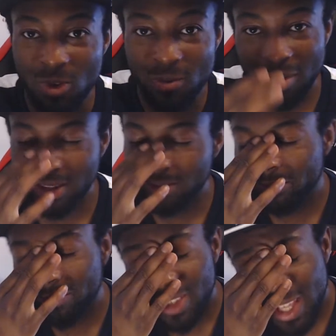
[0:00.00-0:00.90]
But
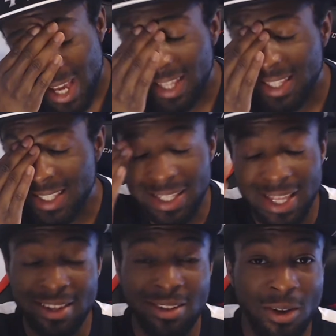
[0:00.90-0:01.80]
yeah, I think that
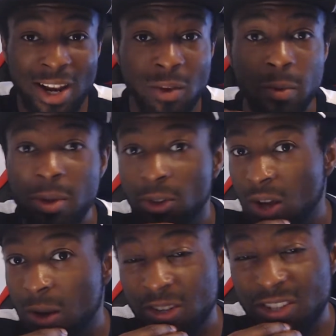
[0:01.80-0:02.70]
storyline would be
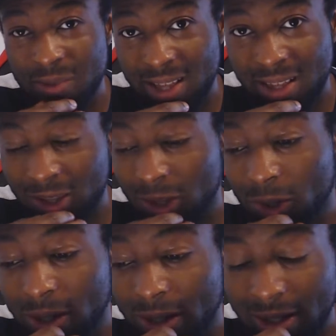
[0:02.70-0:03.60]
so much better. So,
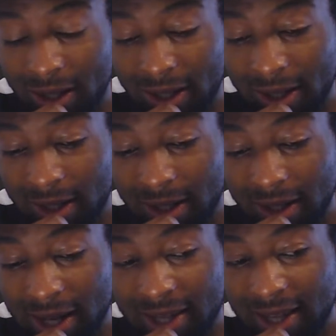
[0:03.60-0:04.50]

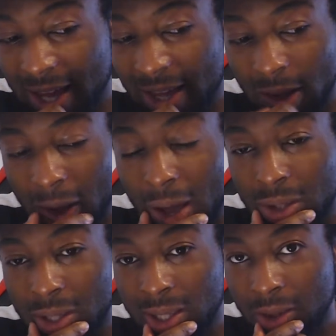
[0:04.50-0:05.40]
and I don't know how
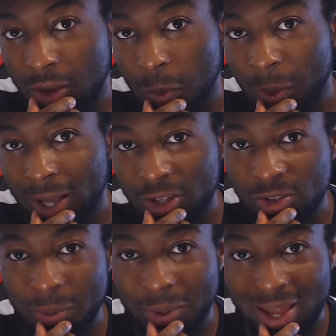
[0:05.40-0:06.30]
the story might actually
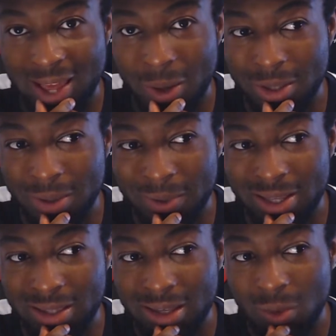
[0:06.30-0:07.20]
play out. I
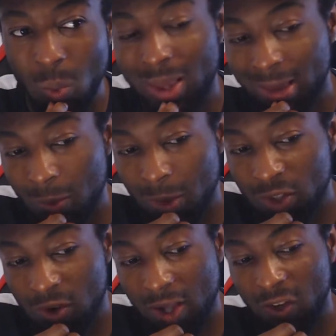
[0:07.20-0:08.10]
mean, one side will
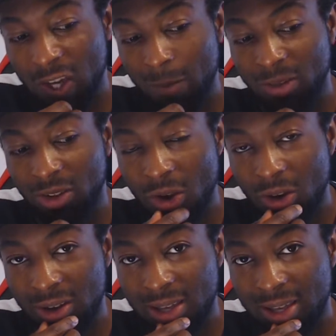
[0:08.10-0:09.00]
try to keep the
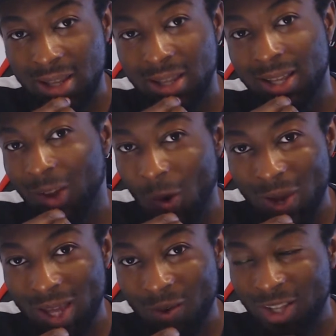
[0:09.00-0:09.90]
story
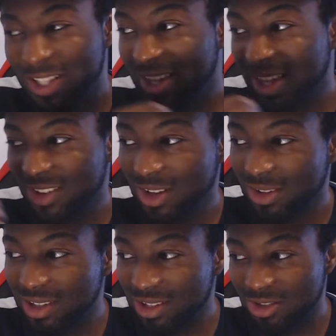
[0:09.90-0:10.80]
going, while the other side is trying to
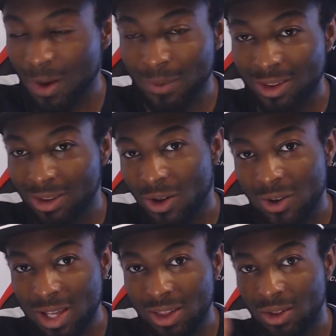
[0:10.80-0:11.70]
disrupt the
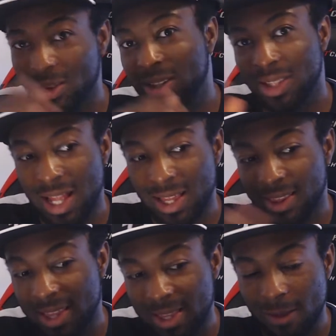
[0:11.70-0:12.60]
story, so they'll
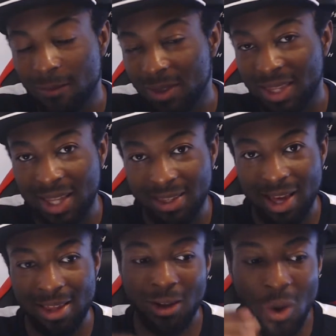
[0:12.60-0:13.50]
see different things
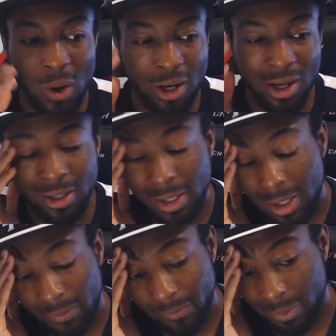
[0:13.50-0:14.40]
as they go along.
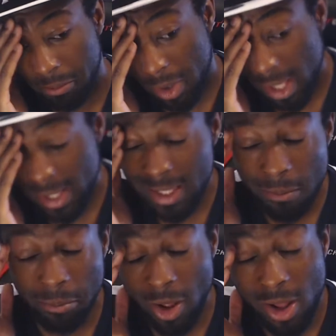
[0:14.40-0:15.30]
But I think the
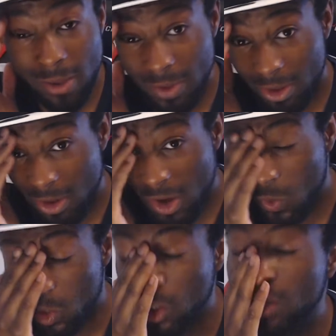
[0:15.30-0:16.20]
bulk of the story
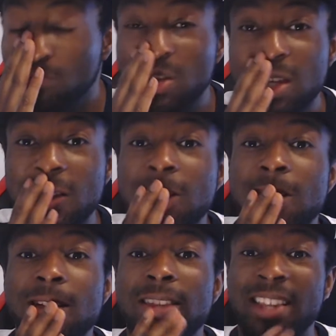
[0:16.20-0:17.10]
will just be
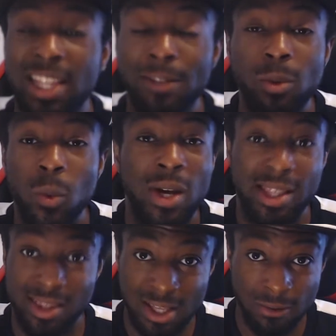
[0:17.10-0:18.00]
the Civil War
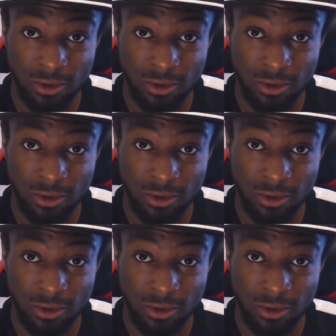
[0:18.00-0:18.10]
itself.